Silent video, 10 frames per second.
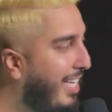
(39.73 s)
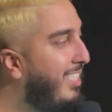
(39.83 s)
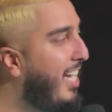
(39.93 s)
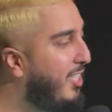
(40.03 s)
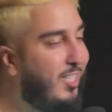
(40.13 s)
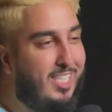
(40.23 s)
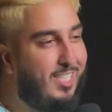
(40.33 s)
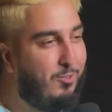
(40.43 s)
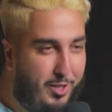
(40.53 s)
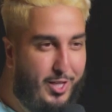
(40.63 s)
that's actually
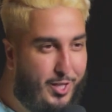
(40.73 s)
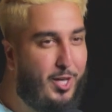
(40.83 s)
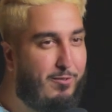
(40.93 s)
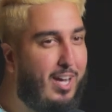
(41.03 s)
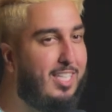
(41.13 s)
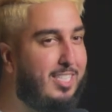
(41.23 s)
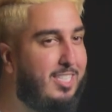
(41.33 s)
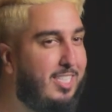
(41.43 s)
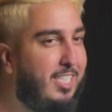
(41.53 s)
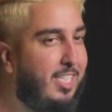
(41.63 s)
really good
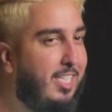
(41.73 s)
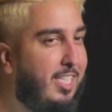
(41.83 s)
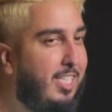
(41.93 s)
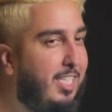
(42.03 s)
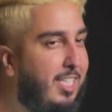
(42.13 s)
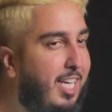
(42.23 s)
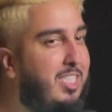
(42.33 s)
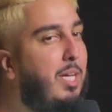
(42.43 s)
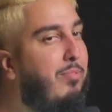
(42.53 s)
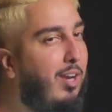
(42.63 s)
advice.
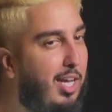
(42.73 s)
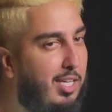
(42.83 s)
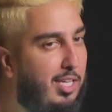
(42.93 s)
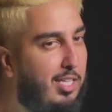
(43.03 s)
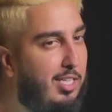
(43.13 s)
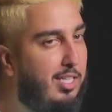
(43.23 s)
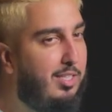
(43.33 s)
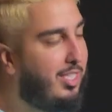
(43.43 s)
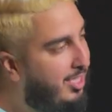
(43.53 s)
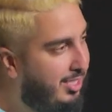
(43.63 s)
Except for like,
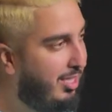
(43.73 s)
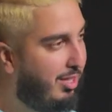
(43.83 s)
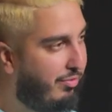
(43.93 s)
this isn't the